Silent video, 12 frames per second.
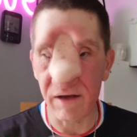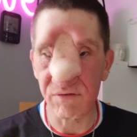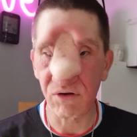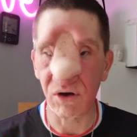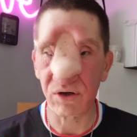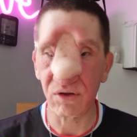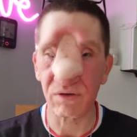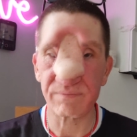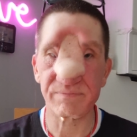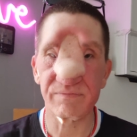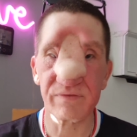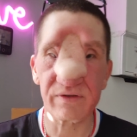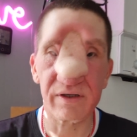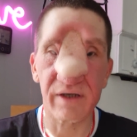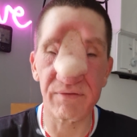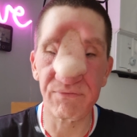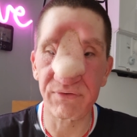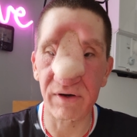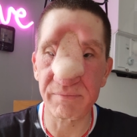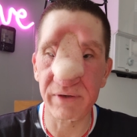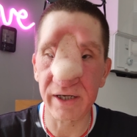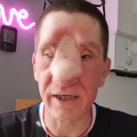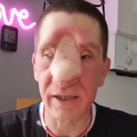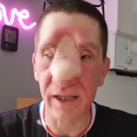Royal
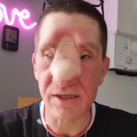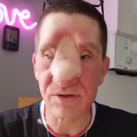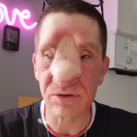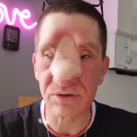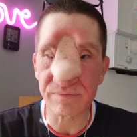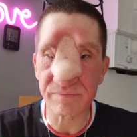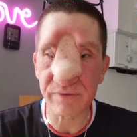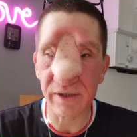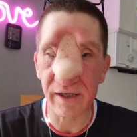Infirmary in Glasgow.